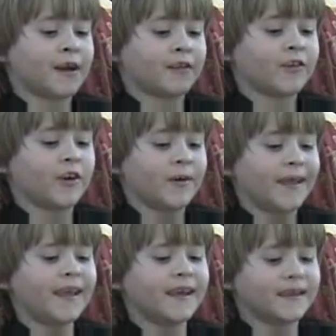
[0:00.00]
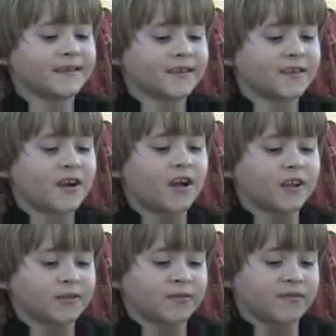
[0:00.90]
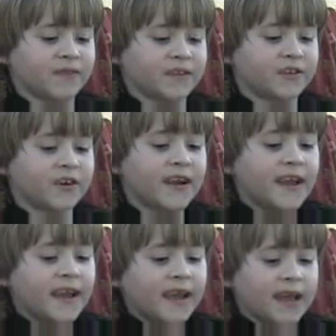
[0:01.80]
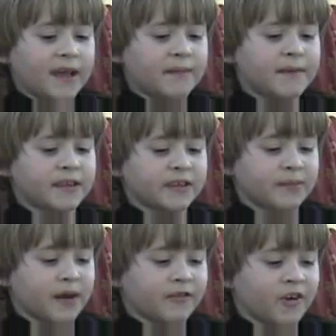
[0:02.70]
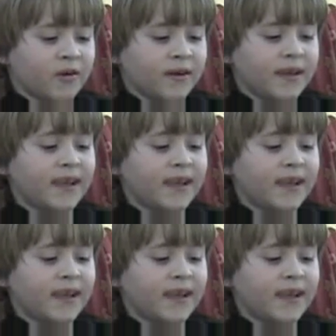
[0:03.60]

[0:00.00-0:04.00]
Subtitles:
Monroe is a college professor, and Mrs. Monroe